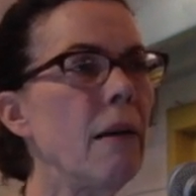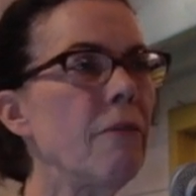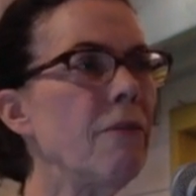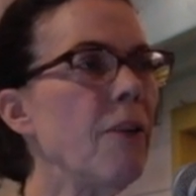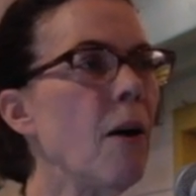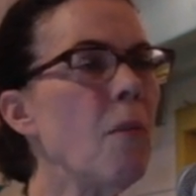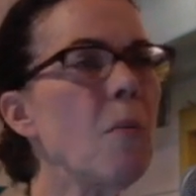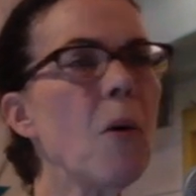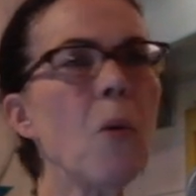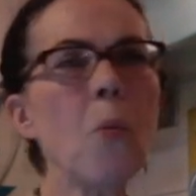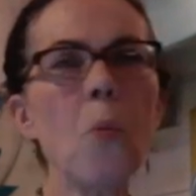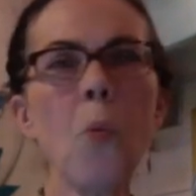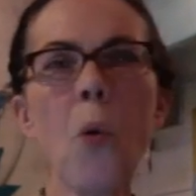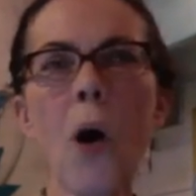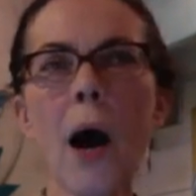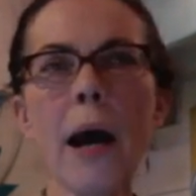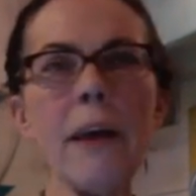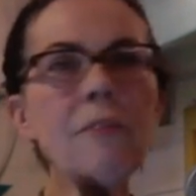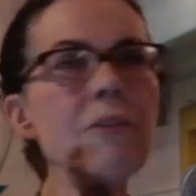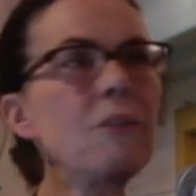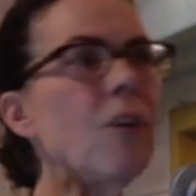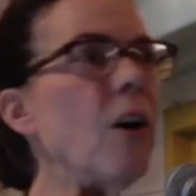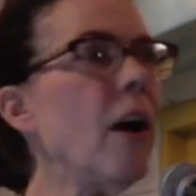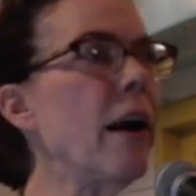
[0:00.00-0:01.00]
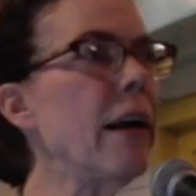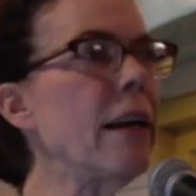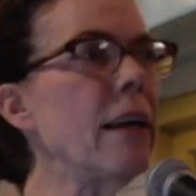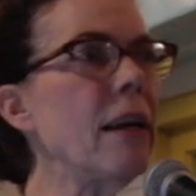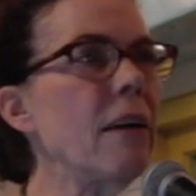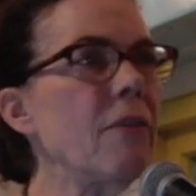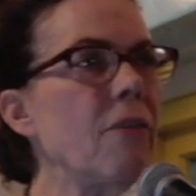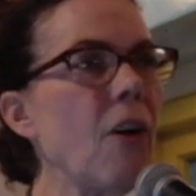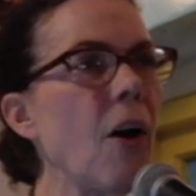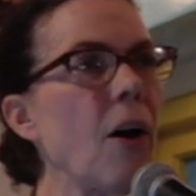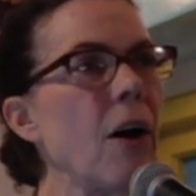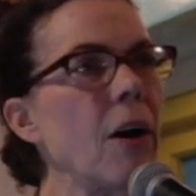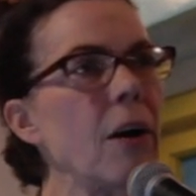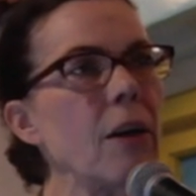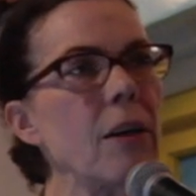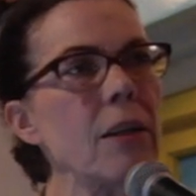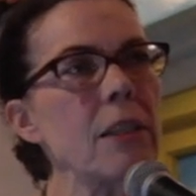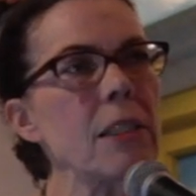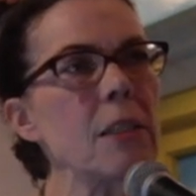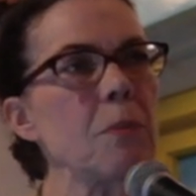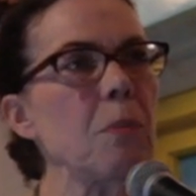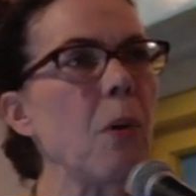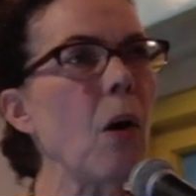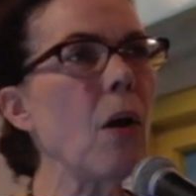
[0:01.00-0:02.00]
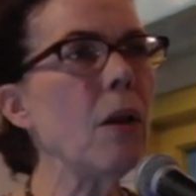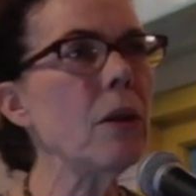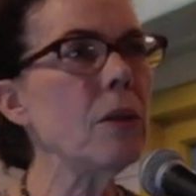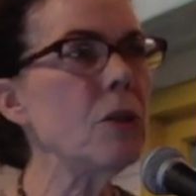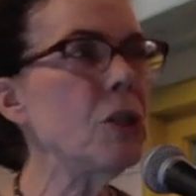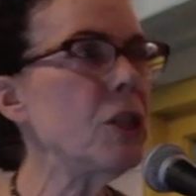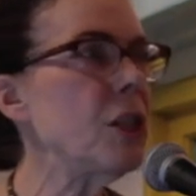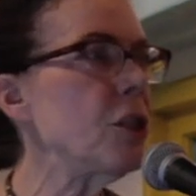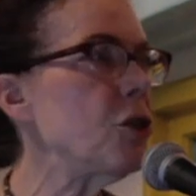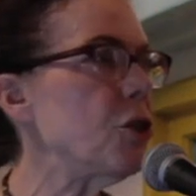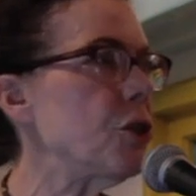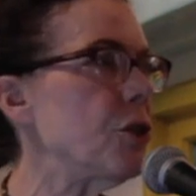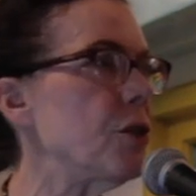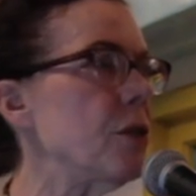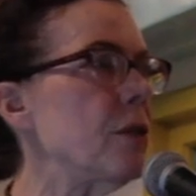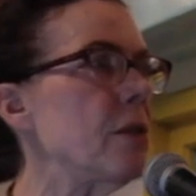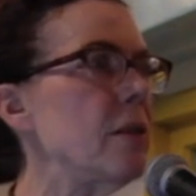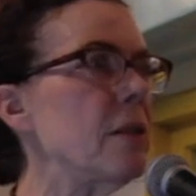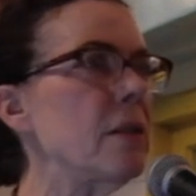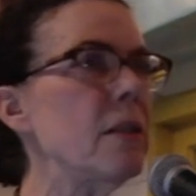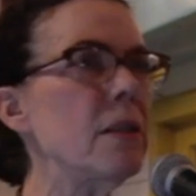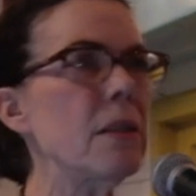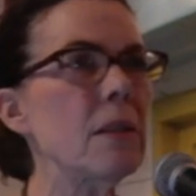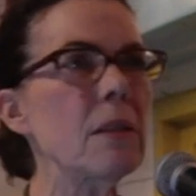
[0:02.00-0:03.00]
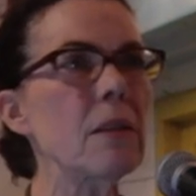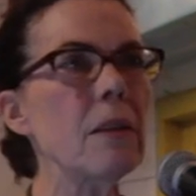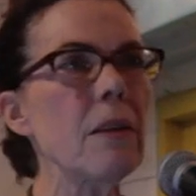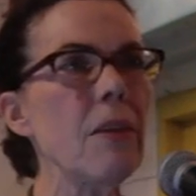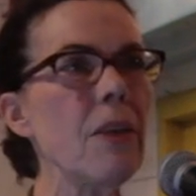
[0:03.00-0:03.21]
from a wide variety of artists, politicians,